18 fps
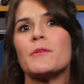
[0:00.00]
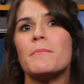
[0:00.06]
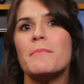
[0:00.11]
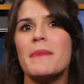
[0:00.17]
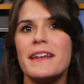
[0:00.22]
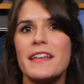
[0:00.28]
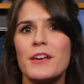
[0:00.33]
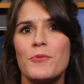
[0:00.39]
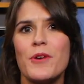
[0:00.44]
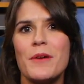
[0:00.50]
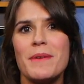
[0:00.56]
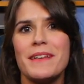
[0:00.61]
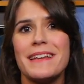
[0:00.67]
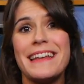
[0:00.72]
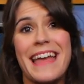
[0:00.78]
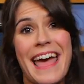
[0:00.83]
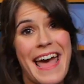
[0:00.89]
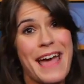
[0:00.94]
many women,
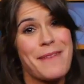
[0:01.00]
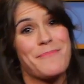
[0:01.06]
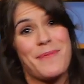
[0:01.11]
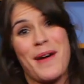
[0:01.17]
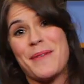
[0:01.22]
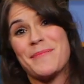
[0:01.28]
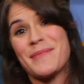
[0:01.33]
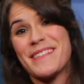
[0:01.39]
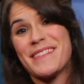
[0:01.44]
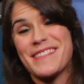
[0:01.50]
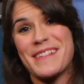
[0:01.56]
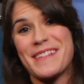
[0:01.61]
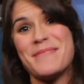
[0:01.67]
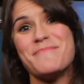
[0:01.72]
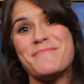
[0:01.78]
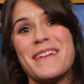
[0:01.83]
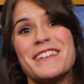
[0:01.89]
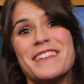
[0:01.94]
and hey, probably
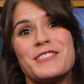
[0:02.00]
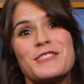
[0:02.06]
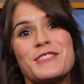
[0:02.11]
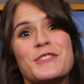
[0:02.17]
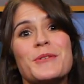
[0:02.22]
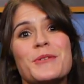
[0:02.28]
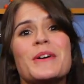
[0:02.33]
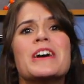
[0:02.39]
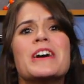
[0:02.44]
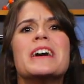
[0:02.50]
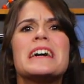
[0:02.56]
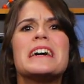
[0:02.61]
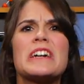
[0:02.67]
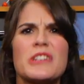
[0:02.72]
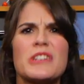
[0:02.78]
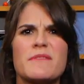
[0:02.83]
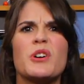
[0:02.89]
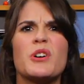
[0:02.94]
some men too,
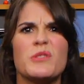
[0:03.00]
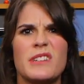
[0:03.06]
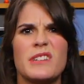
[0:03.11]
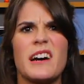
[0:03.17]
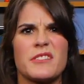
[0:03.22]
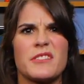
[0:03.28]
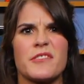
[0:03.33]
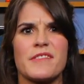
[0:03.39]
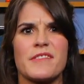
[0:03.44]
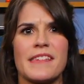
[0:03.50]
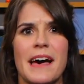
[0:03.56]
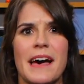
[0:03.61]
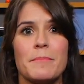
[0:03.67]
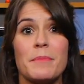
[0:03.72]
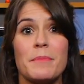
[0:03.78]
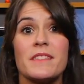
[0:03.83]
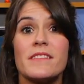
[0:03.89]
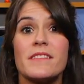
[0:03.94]
could have told doctors
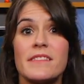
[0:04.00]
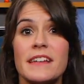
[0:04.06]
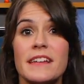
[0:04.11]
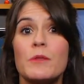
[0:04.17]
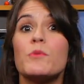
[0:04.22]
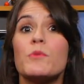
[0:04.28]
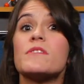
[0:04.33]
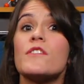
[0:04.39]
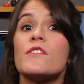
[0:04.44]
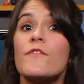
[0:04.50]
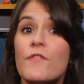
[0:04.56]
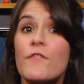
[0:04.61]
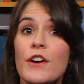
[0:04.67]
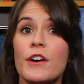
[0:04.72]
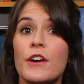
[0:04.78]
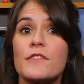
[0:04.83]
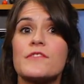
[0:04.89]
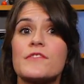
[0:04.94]
that, but the study was the
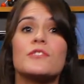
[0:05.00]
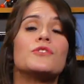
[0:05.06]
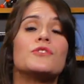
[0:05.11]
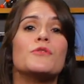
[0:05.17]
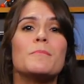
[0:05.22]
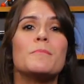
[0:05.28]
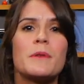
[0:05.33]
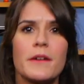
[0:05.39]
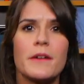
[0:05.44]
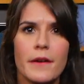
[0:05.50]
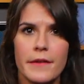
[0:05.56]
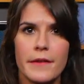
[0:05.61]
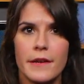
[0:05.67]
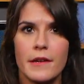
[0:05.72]
first to empirically